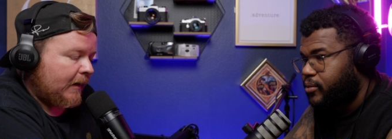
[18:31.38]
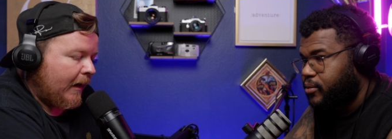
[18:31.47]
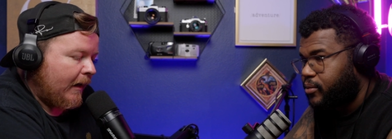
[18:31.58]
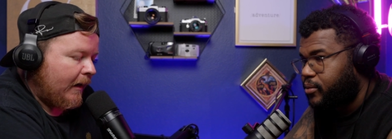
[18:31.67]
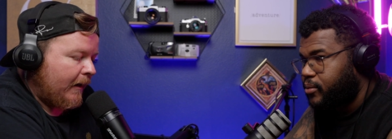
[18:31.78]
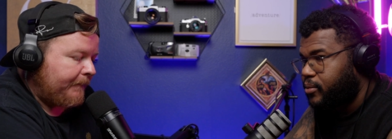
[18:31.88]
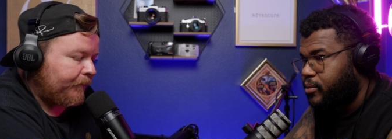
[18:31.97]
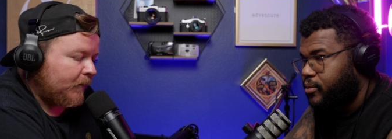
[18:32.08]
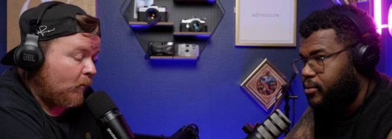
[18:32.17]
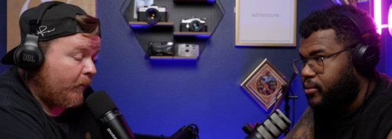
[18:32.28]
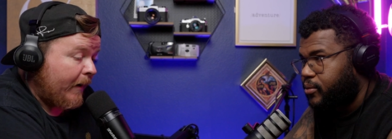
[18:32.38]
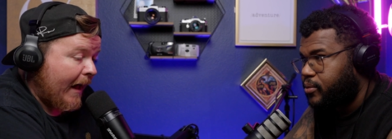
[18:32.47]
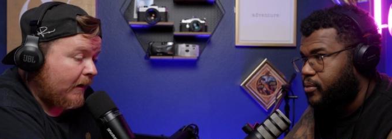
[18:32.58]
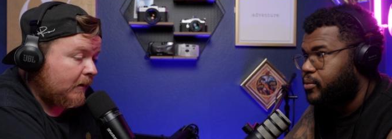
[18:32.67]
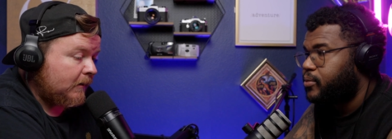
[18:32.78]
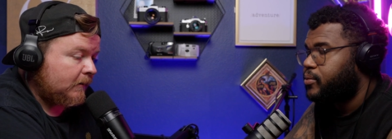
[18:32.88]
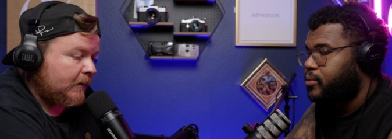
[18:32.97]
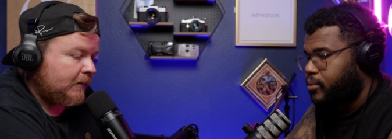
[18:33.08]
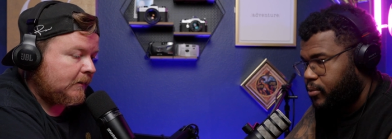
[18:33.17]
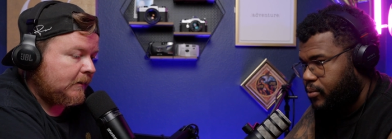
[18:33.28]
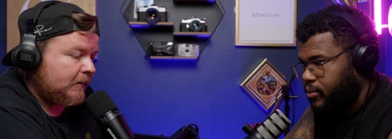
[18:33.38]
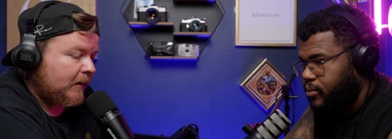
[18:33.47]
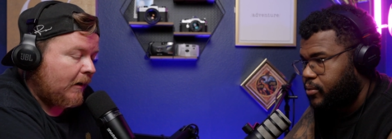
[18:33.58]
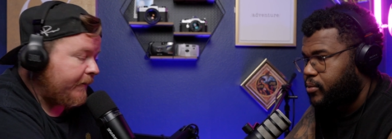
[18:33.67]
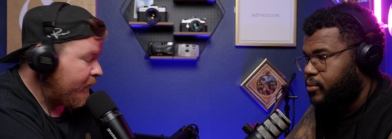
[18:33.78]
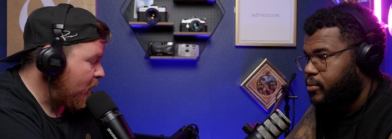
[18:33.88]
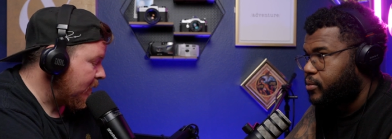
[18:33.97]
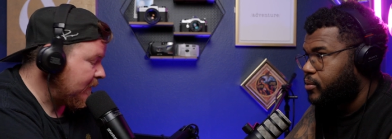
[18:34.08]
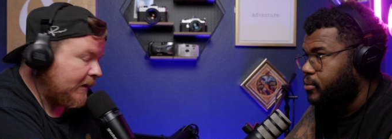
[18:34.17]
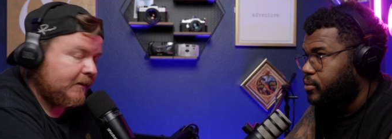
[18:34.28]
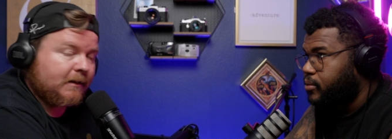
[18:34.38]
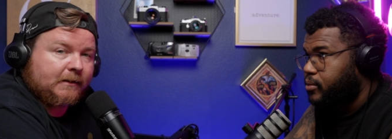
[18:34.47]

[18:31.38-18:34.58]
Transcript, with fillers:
Speaker 1: and we're back. This is I don't even know what season